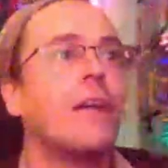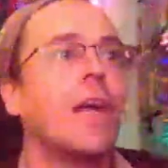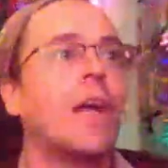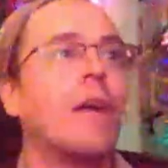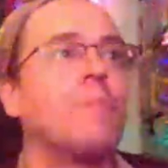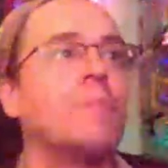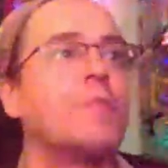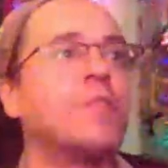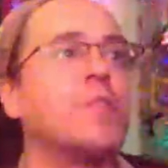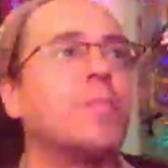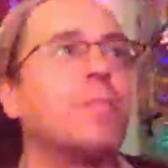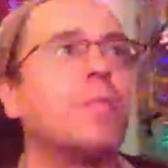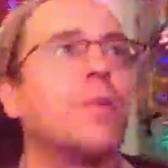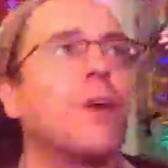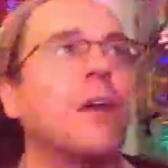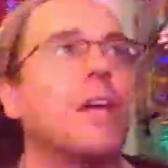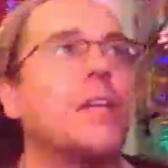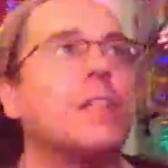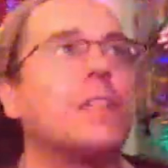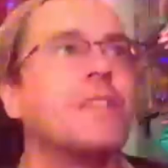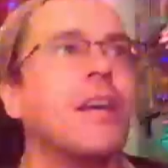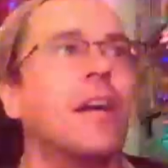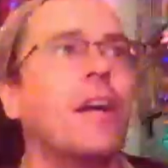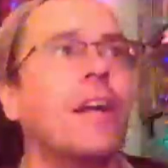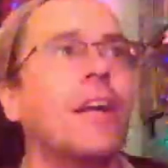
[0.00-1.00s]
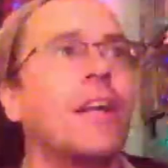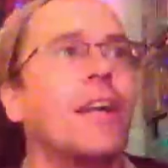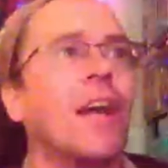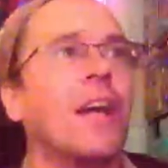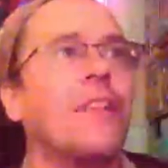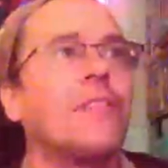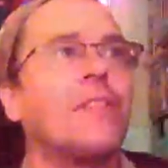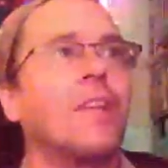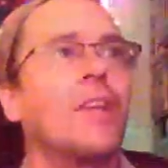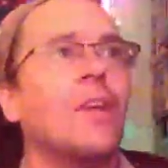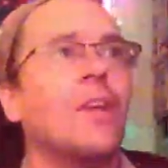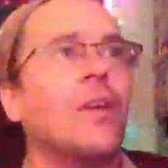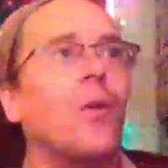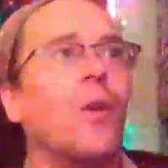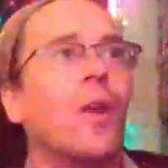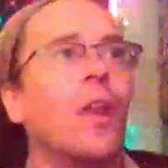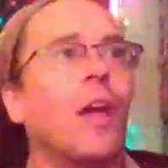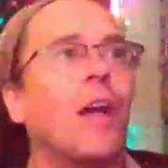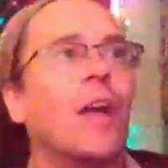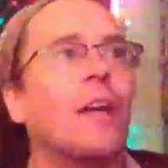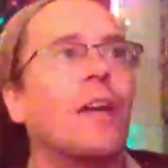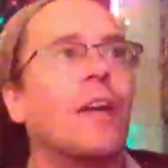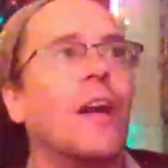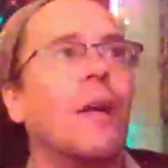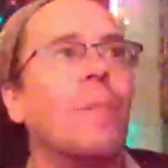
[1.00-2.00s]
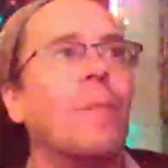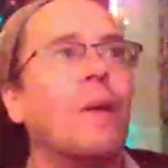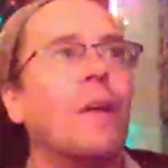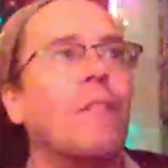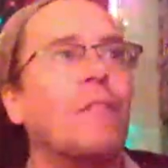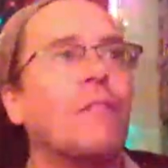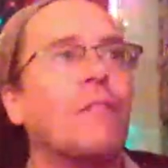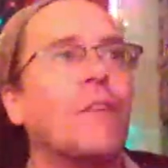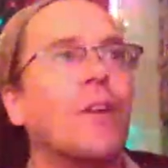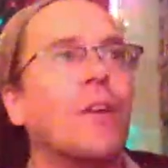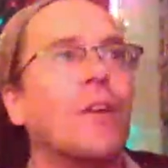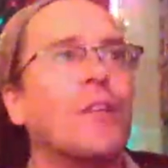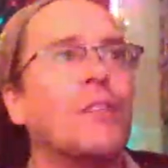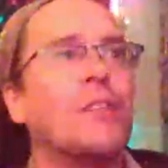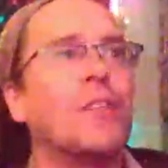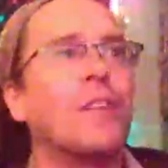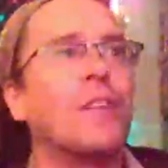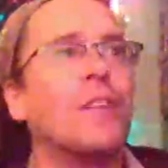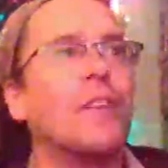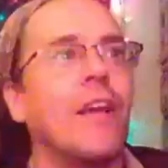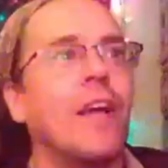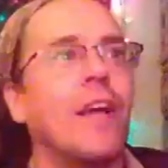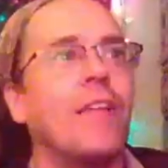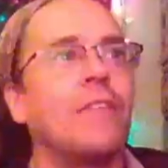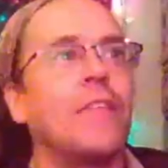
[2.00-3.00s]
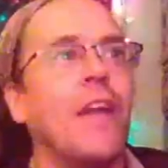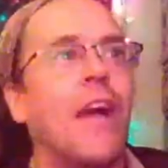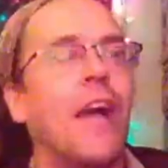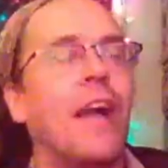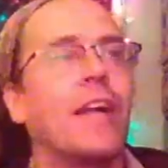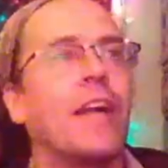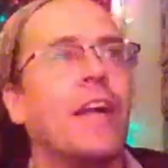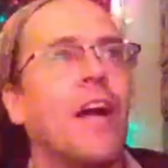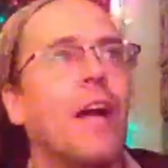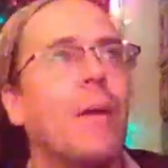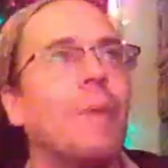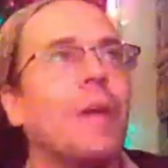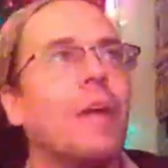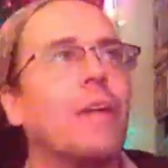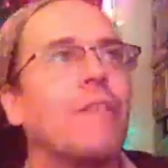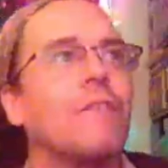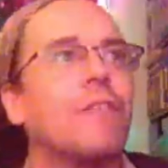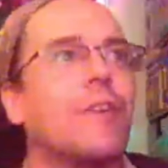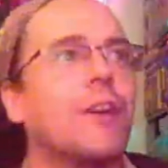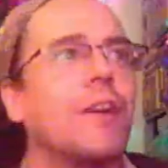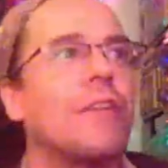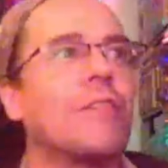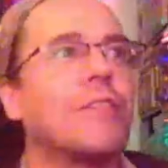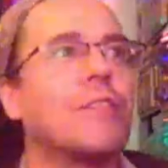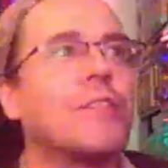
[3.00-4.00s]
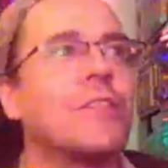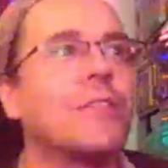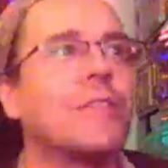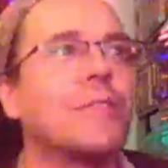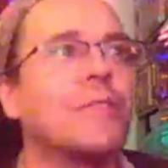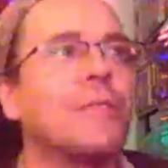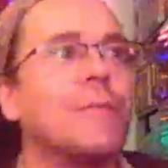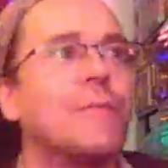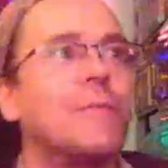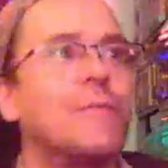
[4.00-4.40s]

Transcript: I'm surprised I got the hola comment first and not that comment first.